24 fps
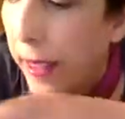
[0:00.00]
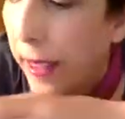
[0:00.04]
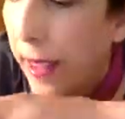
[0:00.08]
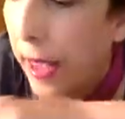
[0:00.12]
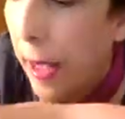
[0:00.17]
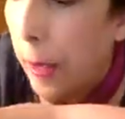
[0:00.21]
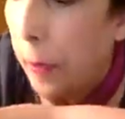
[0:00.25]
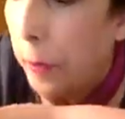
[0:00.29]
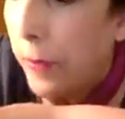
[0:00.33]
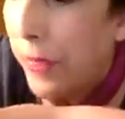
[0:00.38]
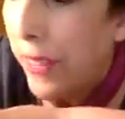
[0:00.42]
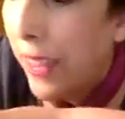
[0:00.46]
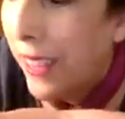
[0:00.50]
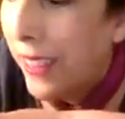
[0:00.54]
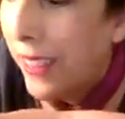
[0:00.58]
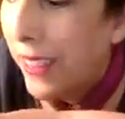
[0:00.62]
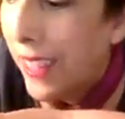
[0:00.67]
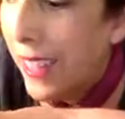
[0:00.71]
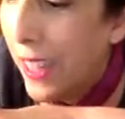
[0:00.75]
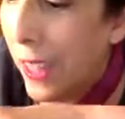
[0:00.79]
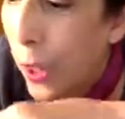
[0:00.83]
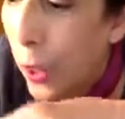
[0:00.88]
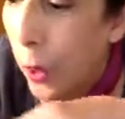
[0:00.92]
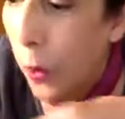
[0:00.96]
I'm
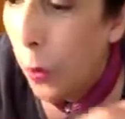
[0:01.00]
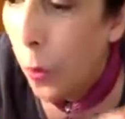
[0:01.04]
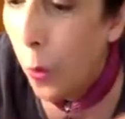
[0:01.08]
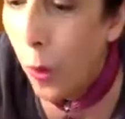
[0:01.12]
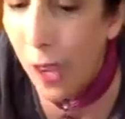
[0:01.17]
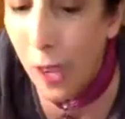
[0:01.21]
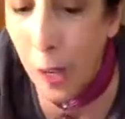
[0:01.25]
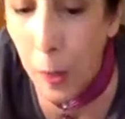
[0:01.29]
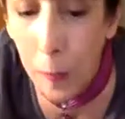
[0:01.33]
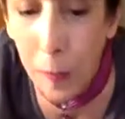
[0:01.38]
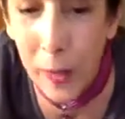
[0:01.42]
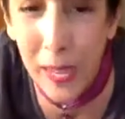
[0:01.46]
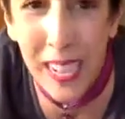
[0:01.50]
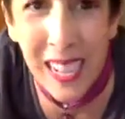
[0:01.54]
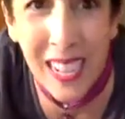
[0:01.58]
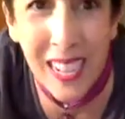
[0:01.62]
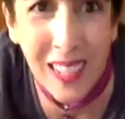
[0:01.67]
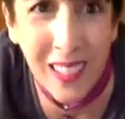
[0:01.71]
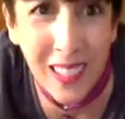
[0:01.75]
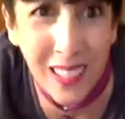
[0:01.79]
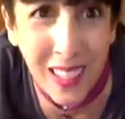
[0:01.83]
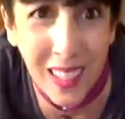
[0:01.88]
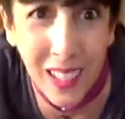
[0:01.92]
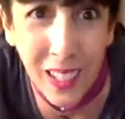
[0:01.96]
telling you, what could be
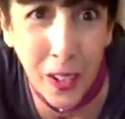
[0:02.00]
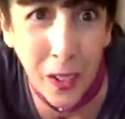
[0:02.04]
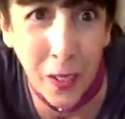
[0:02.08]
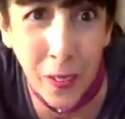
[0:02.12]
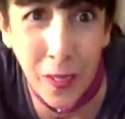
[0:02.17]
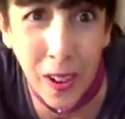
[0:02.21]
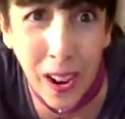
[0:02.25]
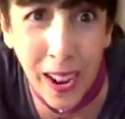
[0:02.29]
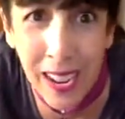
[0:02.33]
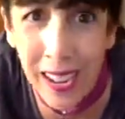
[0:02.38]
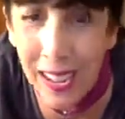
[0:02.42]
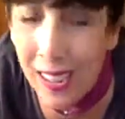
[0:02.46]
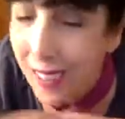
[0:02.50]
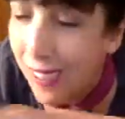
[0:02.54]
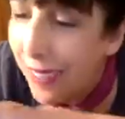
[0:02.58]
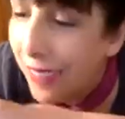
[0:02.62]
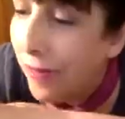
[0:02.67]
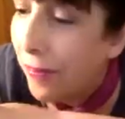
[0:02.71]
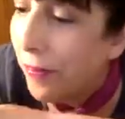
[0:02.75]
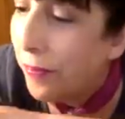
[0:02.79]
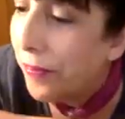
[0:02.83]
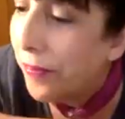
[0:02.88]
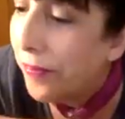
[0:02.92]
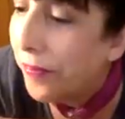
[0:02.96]
easier, right?
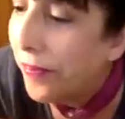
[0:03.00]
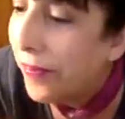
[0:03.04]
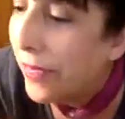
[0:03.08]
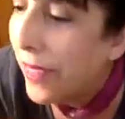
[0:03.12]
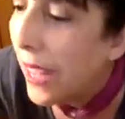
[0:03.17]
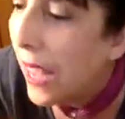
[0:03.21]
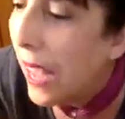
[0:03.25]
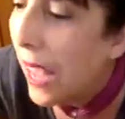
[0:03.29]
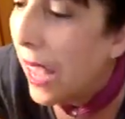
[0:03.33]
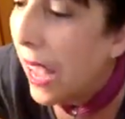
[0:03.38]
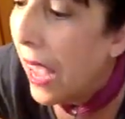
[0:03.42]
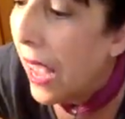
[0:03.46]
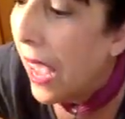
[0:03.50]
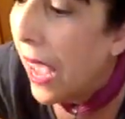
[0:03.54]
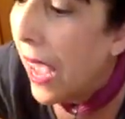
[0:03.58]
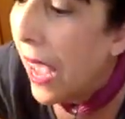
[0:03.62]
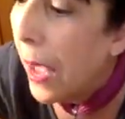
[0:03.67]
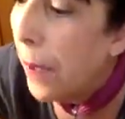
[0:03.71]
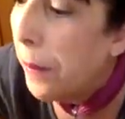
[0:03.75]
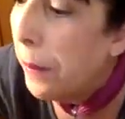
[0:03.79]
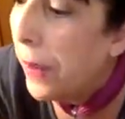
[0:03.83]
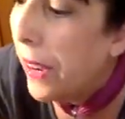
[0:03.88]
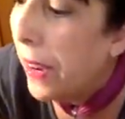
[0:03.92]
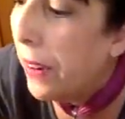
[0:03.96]

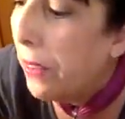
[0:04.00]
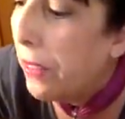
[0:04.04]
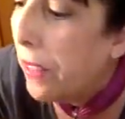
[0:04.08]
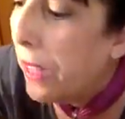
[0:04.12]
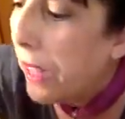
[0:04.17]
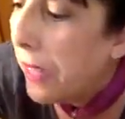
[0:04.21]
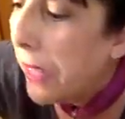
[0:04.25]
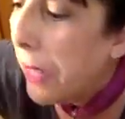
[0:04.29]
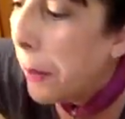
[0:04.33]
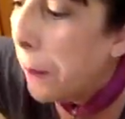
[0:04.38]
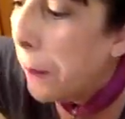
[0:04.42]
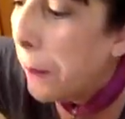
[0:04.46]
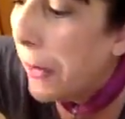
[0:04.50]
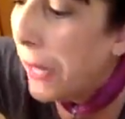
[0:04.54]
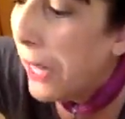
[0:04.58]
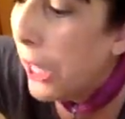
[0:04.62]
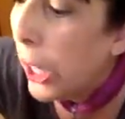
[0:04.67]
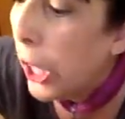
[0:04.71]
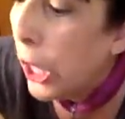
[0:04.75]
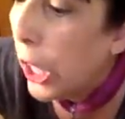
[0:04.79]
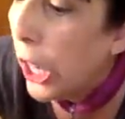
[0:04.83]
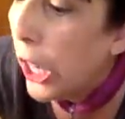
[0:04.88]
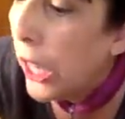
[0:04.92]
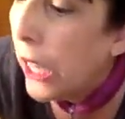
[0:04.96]
I'm not really a big
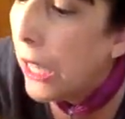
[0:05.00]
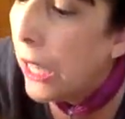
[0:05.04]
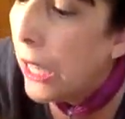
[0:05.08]
cook.